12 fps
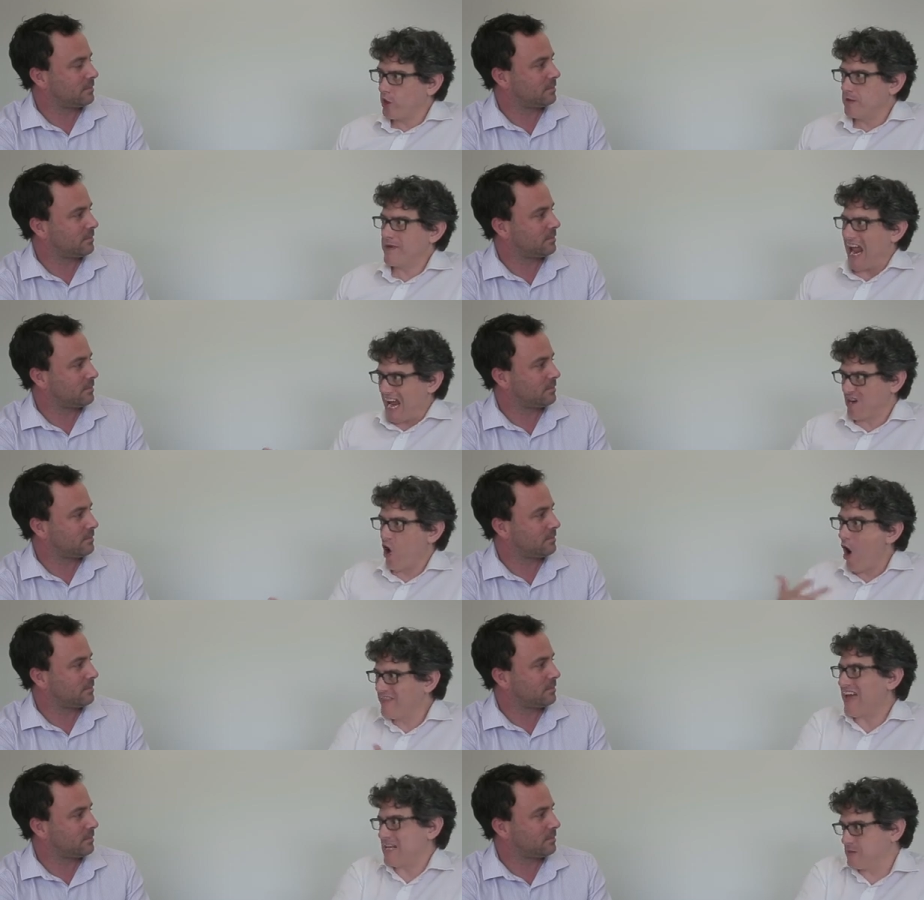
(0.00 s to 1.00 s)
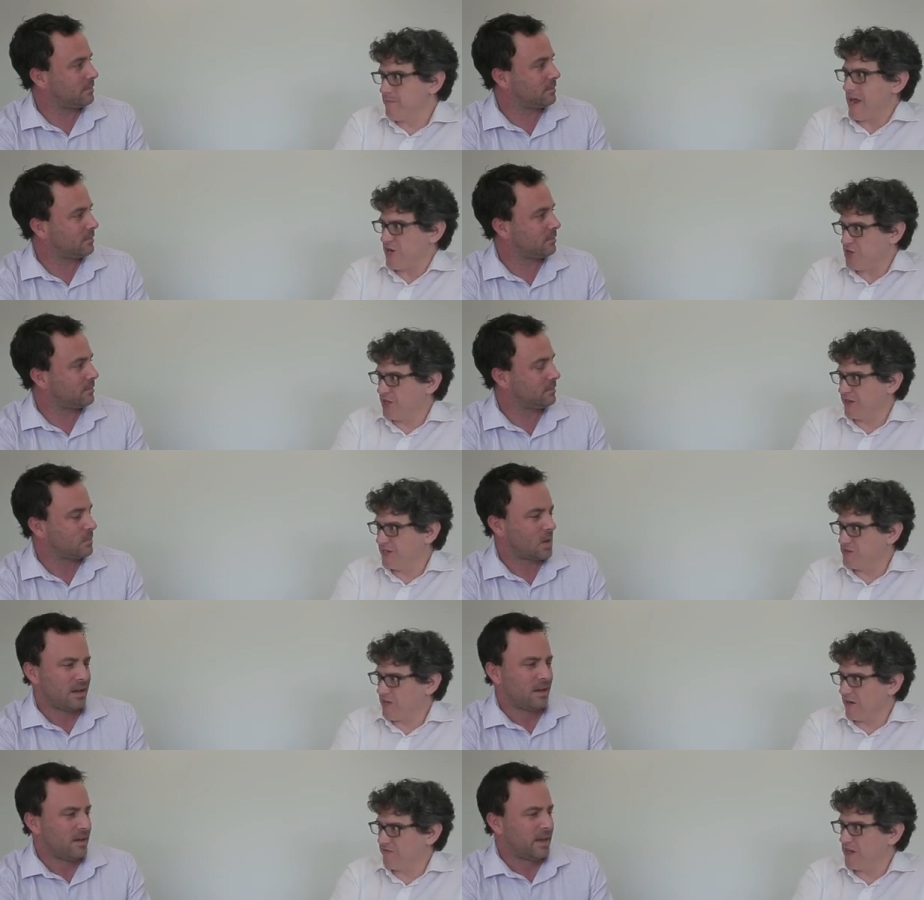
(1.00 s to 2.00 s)
Speaker 1: not going to be a guy that's managing this
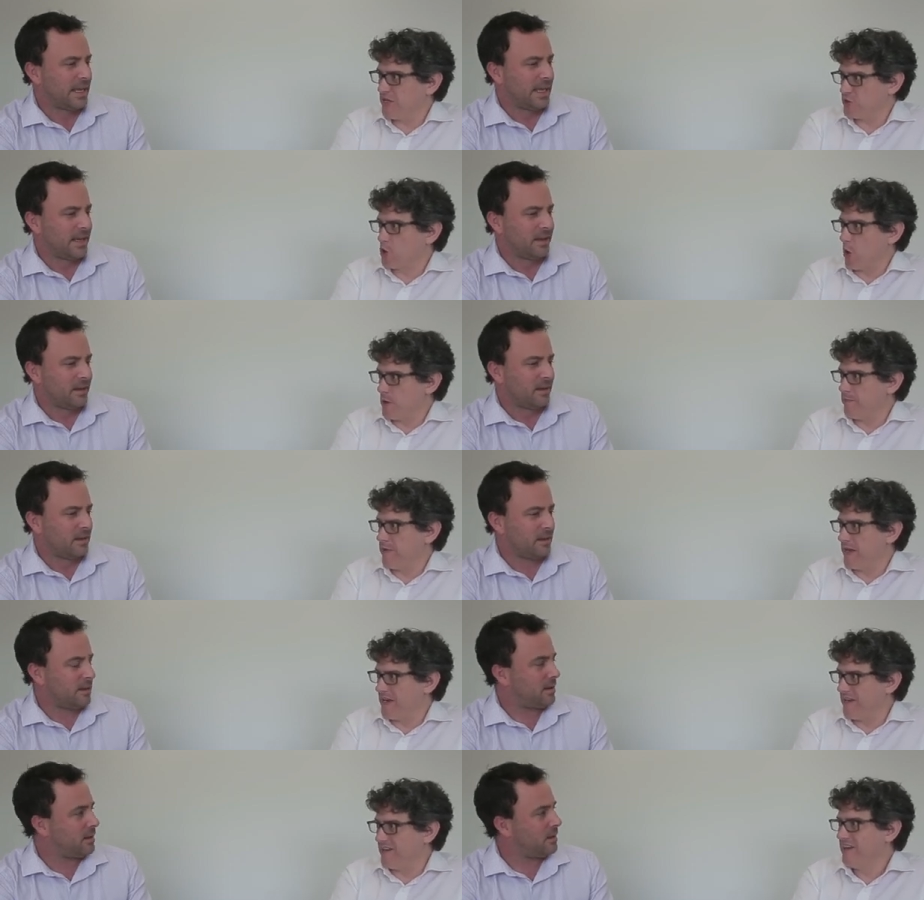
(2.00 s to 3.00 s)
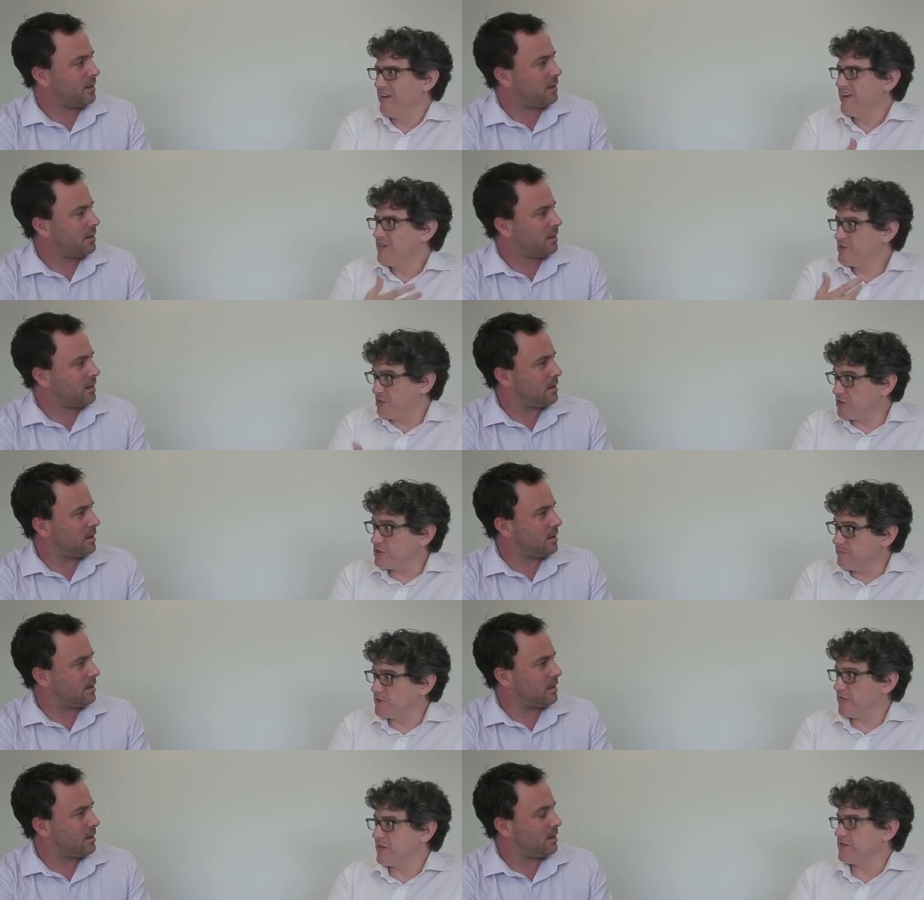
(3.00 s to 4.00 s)
stuff. It's going to be
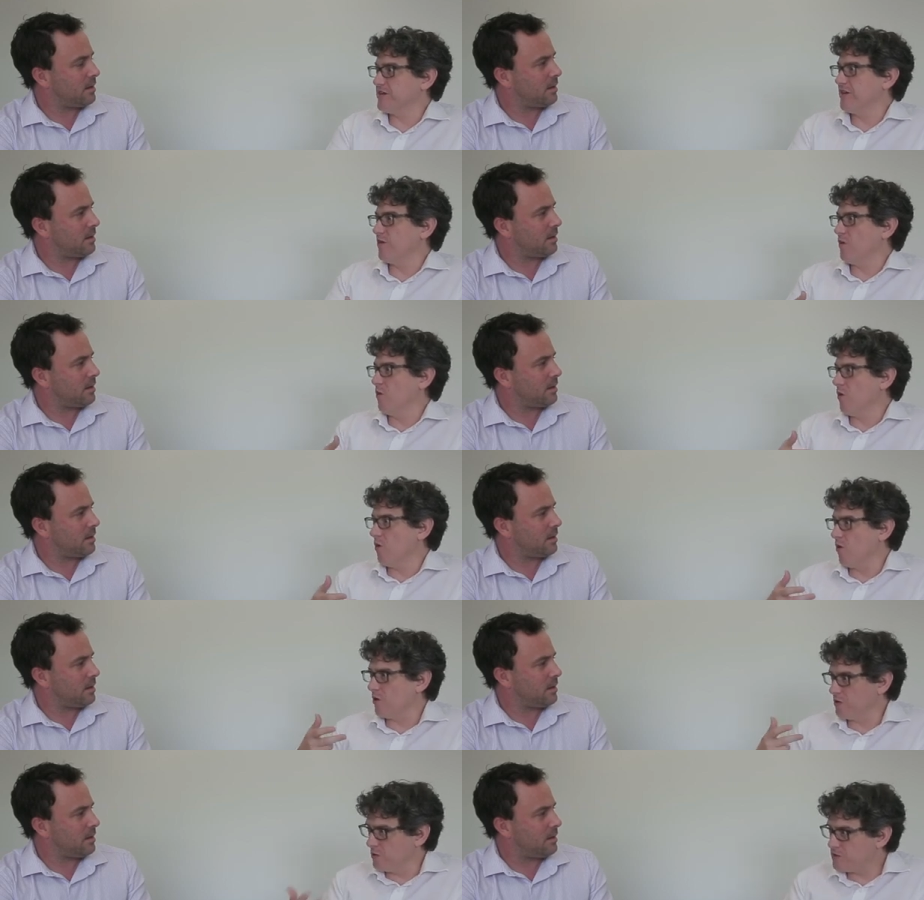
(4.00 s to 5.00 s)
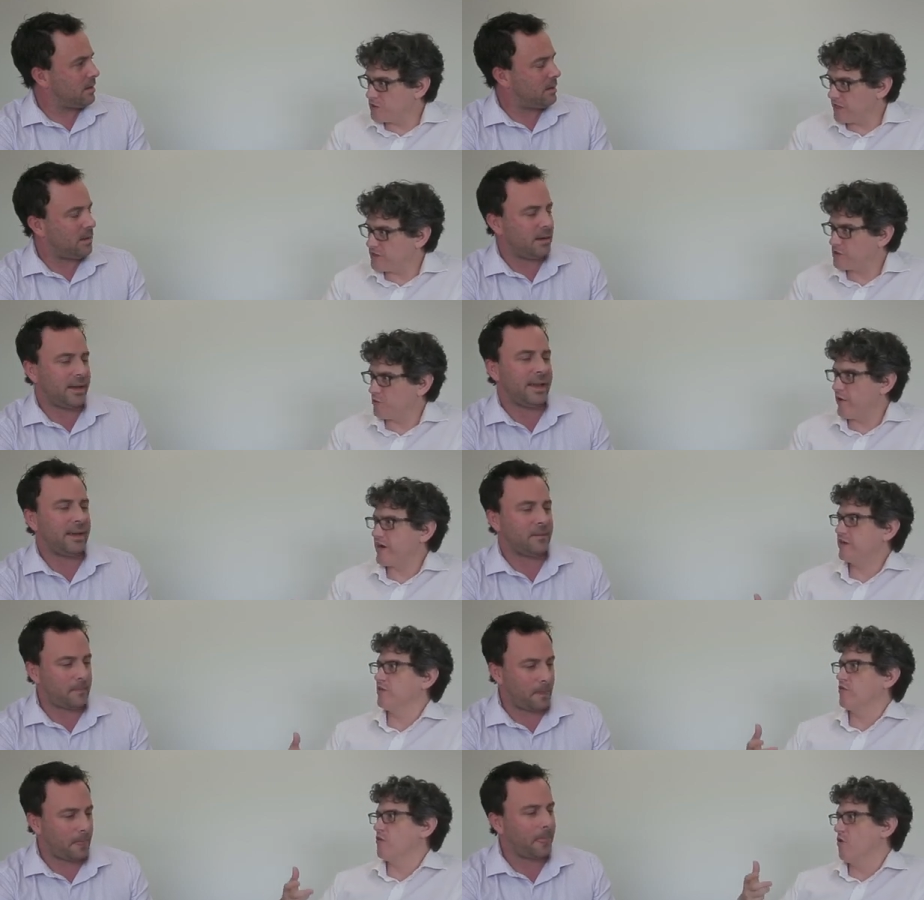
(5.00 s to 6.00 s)
System Center or UCS
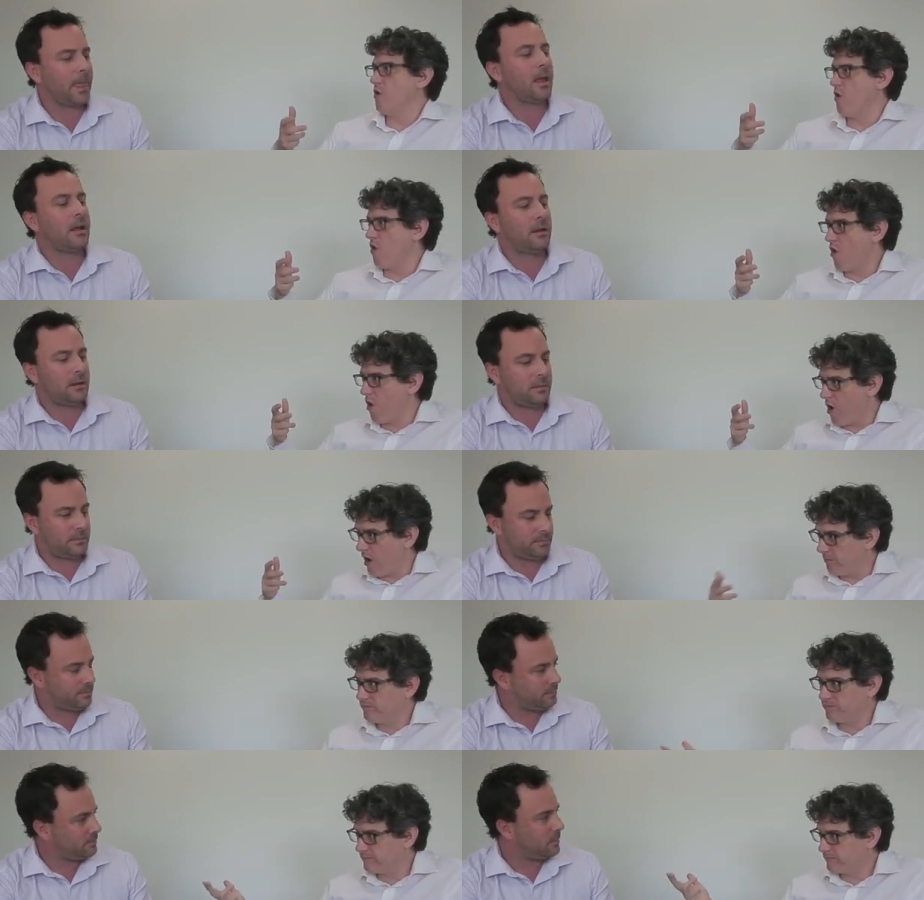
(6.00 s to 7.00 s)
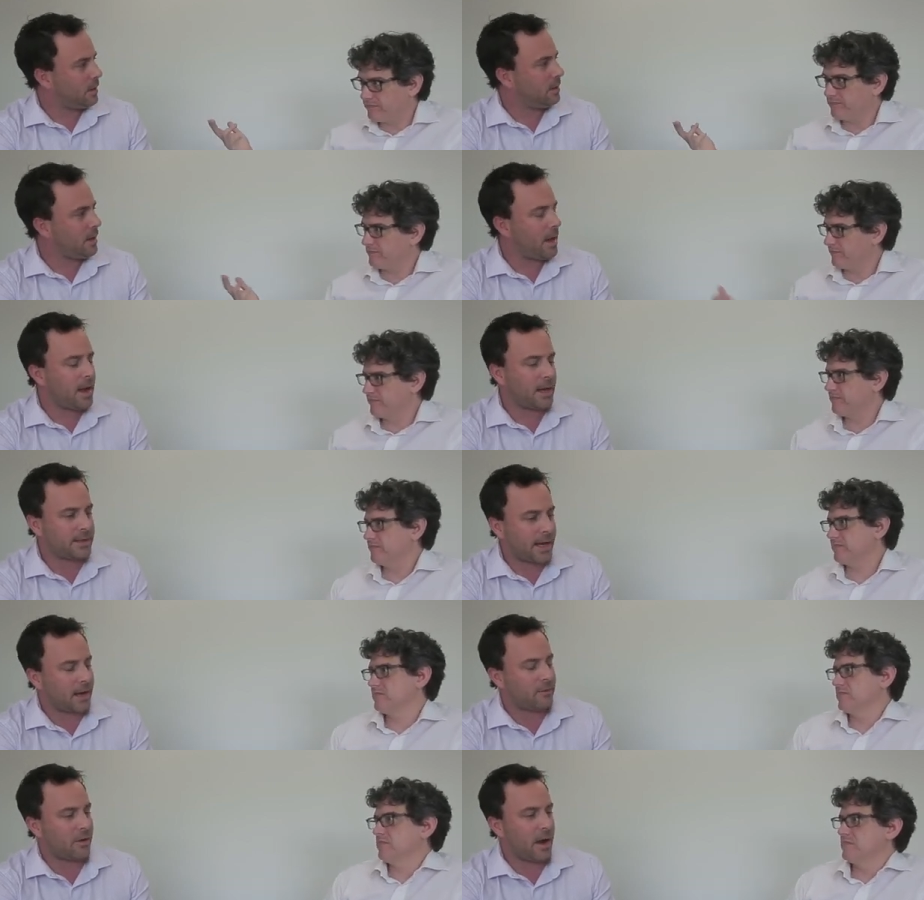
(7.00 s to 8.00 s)
Director or. Yeah,
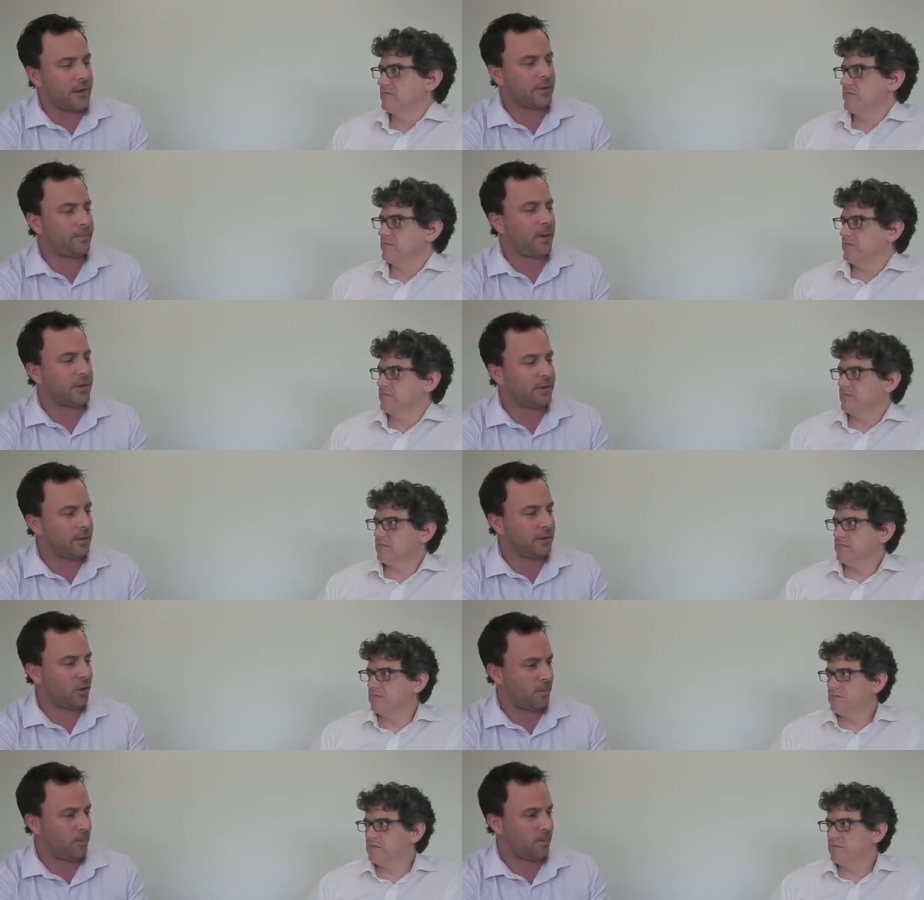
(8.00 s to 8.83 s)
Speaker 2: exactly right. There's a bunch of these